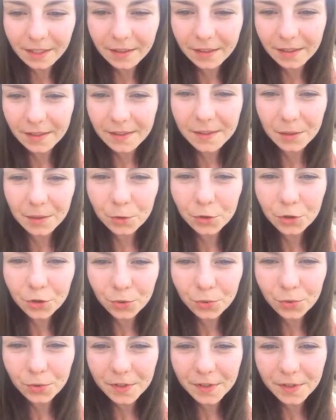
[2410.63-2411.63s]
these new
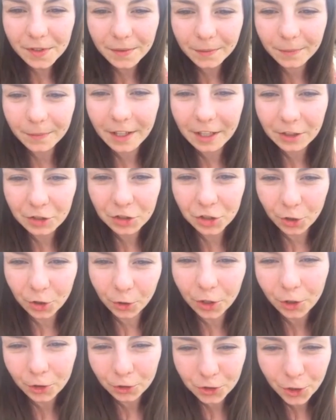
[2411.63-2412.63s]
shoes that show your